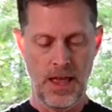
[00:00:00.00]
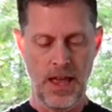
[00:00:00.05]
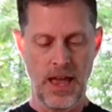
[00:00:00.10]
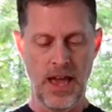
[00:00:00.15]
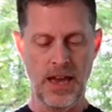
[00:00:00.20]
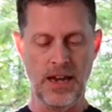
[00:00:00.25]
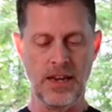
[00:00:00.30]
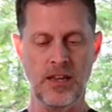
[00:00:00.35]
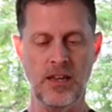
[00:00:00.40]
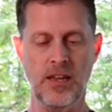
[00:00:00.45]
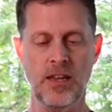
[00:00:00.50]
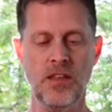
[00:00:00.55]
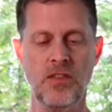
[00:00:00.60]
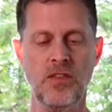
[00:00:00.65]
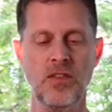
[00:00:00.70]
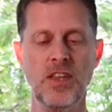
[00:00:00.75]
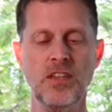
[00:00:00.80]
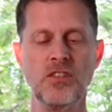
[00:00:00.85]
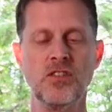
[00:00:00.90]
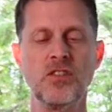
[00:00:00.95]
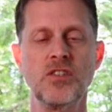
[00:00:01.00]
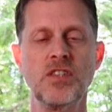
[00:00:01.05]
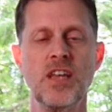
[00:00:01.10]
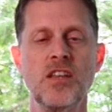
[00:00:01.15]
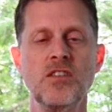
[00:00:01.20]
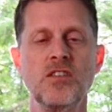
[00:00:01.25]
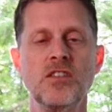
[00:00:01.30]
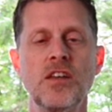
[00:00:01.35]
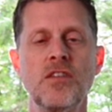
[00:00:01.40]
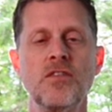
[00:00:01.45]
And get this
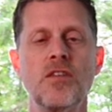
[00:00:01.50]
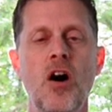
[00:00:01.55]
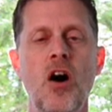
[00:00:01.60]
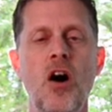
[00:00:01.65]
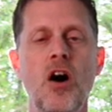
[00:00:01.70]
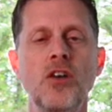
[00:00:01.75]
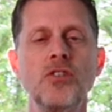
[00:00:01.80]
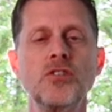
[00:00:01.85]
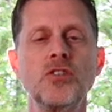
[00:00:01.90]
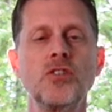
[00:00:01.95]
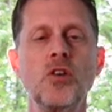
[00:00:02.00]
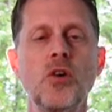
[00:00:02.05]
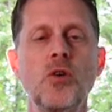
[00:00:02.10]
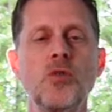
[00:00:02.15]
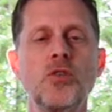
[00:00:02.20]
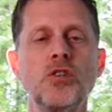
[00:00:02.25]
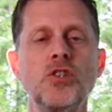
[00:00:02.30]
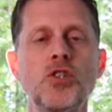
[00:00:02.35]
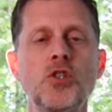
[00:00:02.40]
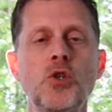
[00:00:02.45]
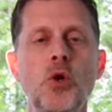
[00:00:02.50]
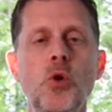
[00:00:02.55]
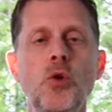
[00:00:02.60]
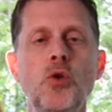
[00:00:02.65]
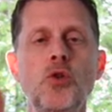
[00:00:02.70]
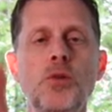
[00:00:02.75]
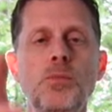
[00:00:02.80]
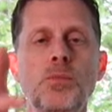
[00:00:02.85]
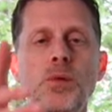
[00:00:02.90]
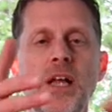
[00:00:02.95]
sense of also the
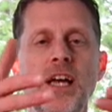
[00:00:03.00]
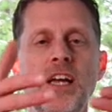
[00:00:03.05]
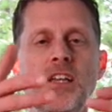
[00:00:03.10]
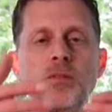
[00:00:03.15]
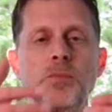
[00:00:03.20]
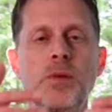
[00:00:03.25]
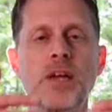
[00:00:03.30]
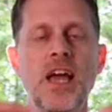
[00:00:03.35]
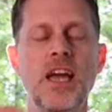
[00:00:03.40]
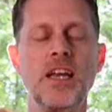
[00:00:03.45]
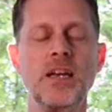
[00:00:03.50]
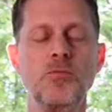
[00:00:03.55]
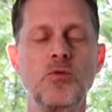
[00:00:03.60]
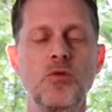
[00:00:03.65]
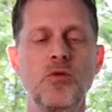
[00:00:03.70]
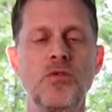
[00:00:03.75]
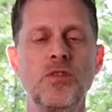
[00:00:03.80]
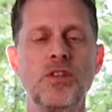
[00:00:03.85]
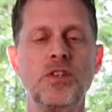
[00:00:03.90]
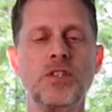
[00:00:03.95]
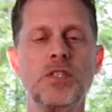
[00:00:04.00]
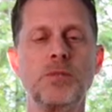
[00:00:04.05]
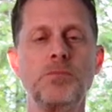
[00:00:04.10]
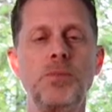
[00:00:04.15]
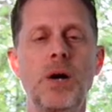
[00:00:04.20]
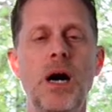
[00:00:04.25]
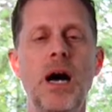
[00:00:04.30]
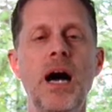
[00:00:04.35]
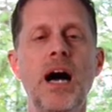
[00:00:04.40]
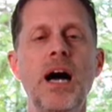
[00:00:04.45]
shoulder blades beginning to move, the
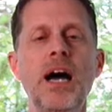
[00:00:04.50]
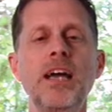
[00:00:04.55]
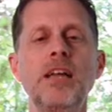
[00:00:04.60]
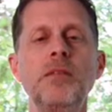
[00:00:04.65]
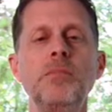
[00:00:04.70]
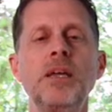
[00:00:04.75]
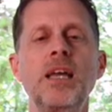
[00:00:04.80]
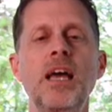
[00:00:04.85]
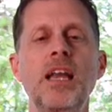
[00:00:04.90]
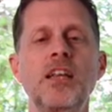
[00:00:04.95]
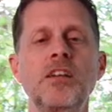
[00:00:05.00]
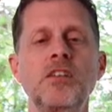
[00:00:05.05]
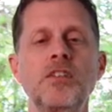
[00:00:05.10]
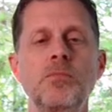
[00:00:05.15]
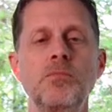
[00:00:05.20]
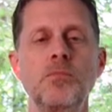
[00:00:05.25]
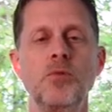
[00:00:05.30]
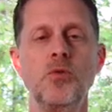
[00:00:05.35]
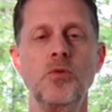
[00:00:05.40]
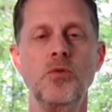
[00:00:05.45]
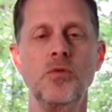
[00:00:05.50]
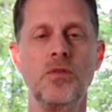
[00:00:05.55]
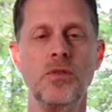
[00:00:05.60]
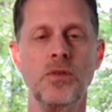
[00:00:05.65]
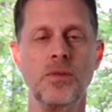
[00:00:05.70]
spine beginning to move.